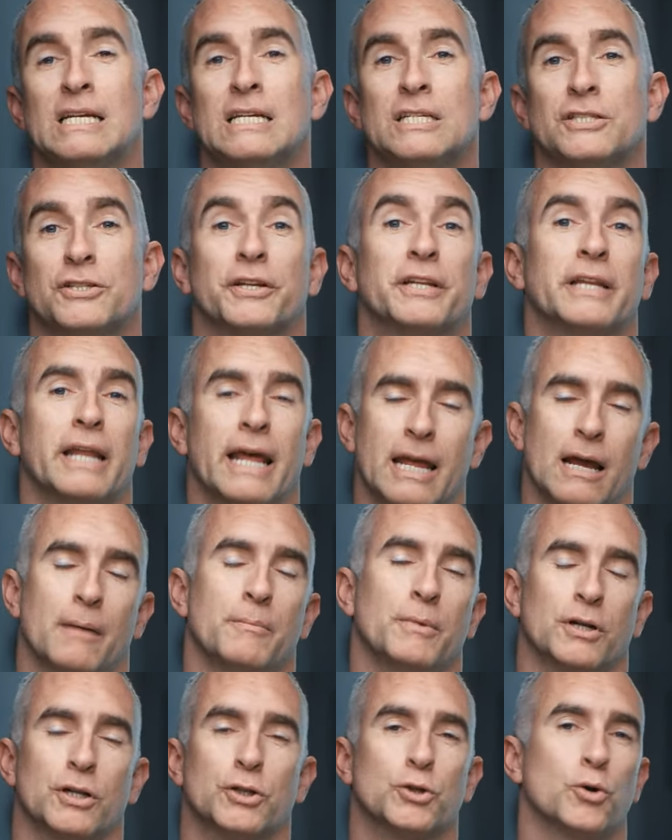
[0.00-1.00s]
So today I'm
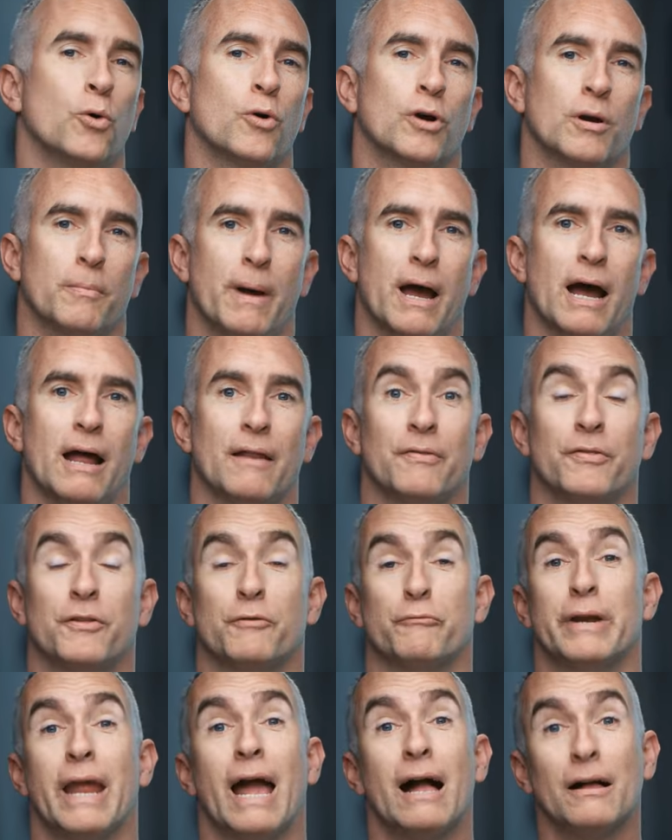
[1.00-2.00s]
going to talk about the
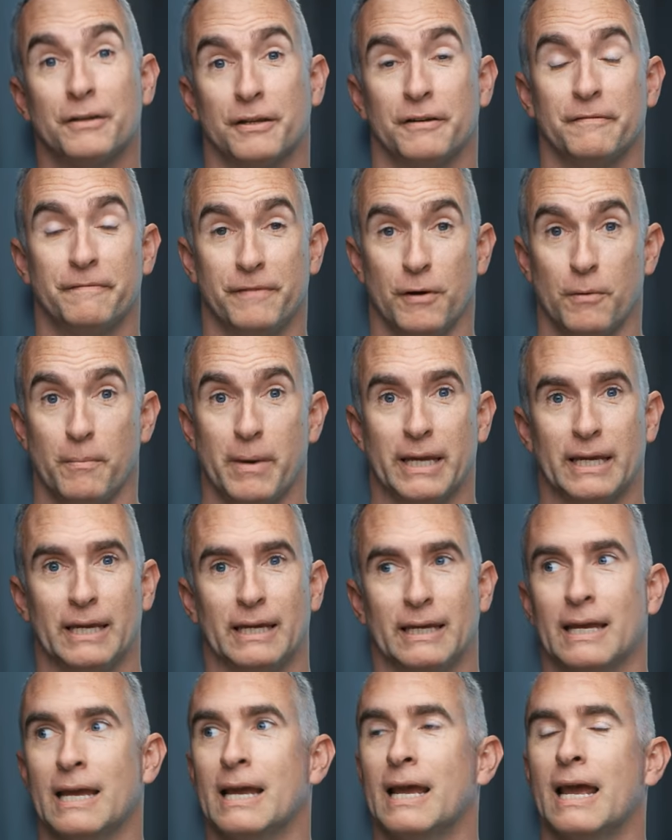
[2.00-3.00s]
reality of
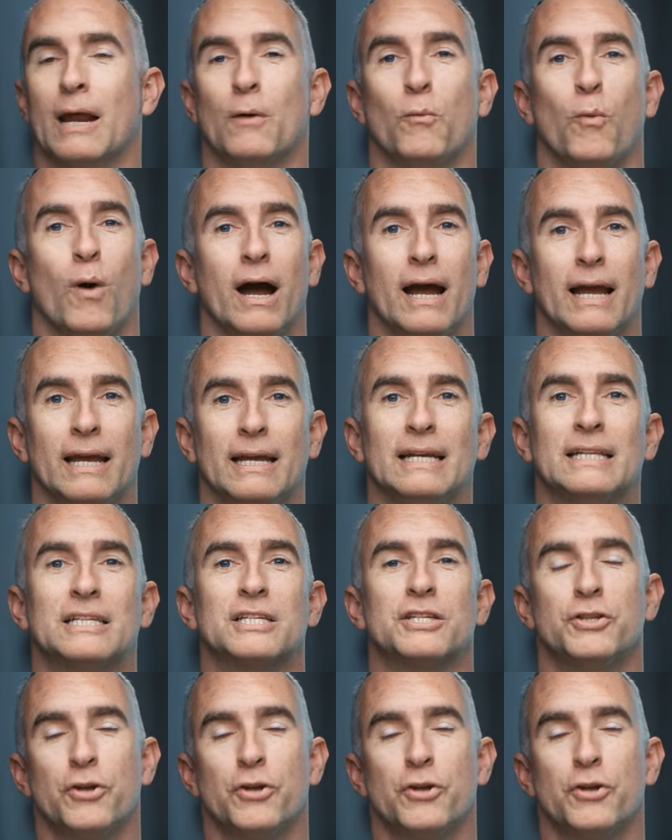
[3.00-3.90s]
filmmaking and why it's